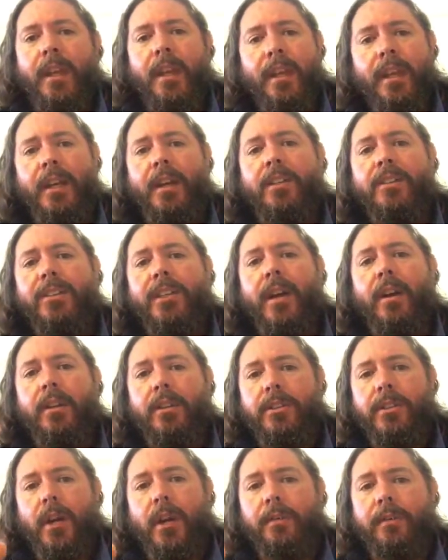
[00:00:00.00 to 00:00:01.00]
and here's how
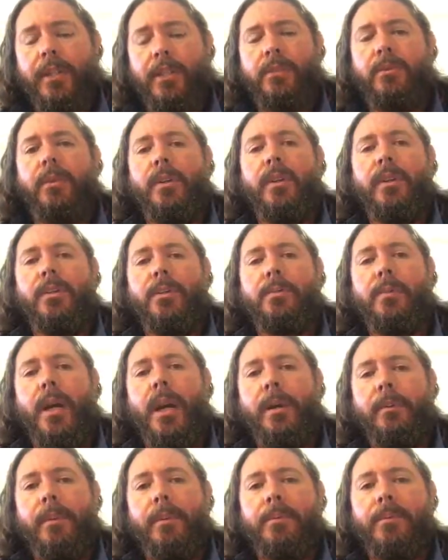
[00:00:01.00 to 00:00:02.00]
I solved each one of those
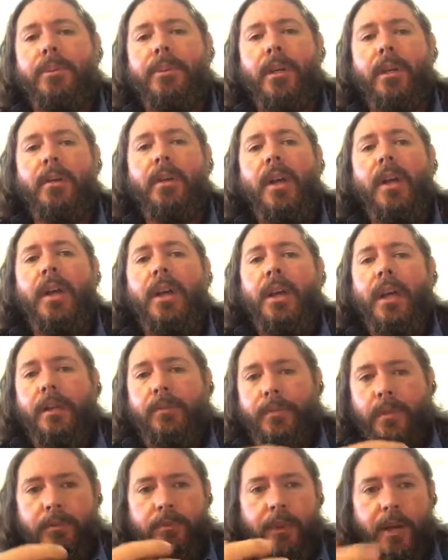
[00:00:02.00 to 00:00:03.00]
problems. So
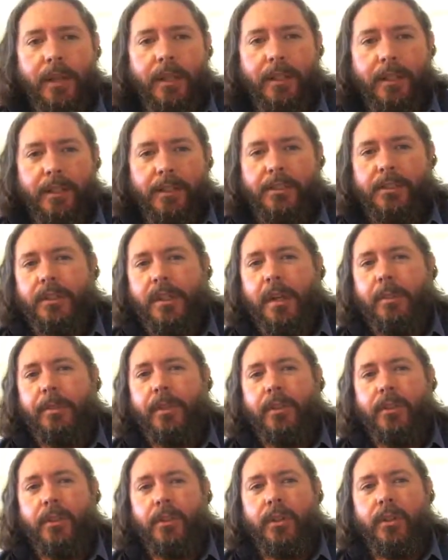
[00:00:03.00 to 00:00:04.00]
if you follow this step
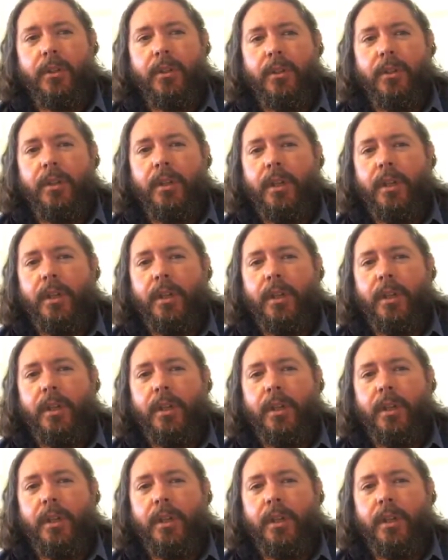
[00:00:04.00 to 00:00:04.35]
in your